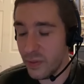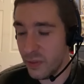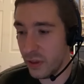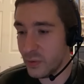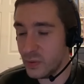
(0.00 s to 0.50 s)

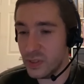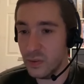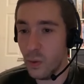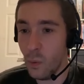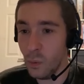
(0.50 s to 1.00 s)
those,
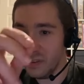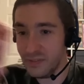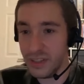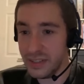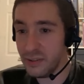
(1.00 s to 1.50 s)
all
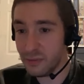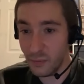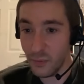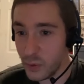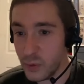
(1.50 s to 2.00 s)
of the
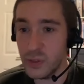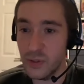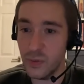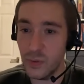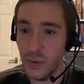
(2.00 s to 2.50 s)
different
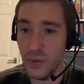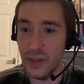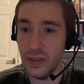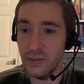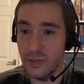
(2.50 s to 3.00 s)
routes through
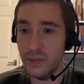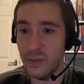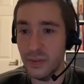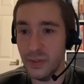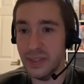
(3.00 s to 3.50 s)
the
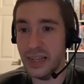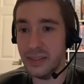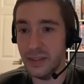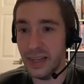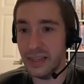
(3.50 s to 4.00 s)

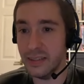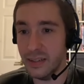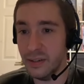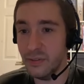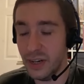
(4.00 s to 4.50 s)

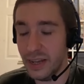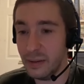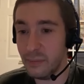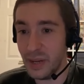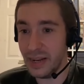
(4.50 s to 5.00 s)
Zettelkasten, if you like,
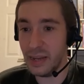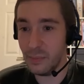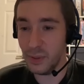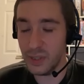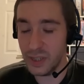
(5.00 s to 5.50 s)
being
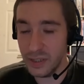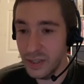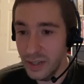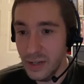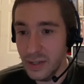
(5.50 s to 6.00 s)
able to,
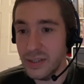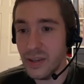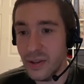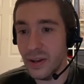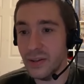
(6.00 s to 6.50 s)

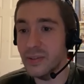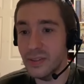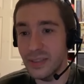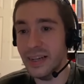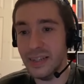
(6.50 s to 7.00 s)
you know,
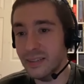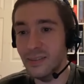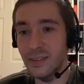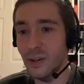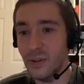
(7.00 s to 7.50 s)
like
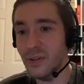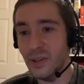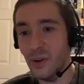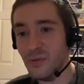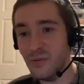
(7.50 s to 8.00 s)
go
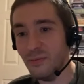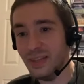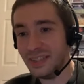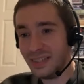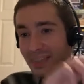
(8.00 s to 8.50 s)
from
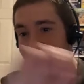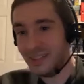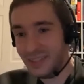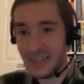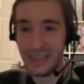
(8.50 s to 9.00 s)
this tag to
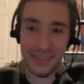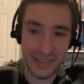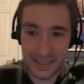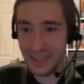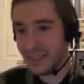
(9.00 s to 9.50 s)
this tag to
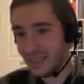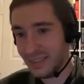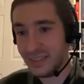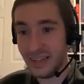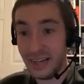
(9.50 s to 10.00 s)
this tag to
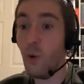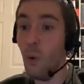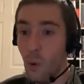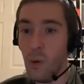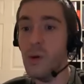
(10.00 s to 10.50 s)
this tag,
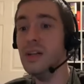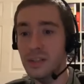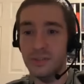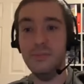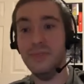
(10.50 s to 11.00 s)
or
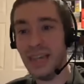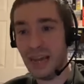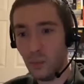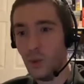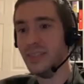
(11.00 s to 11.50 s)
from
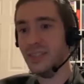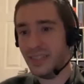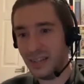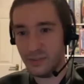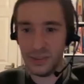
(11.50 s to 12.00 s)
tag 1 to
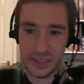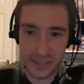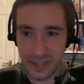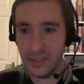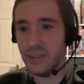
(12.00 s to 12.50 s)
tag 3
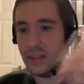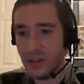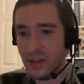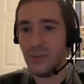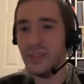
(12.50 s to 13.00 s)
to tag,
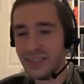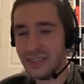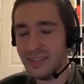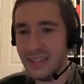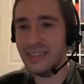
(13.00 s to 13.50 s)
you know,
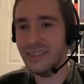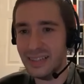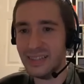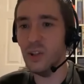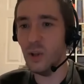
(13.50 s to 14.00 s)

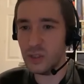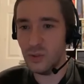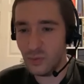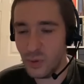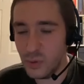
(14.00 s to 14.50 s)
there's lots
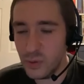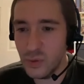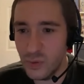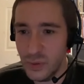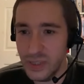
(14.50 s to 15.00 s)
of routes
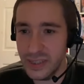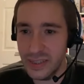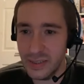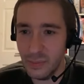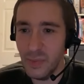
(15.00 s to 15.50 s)
through the
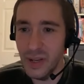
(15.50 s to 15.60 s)
system,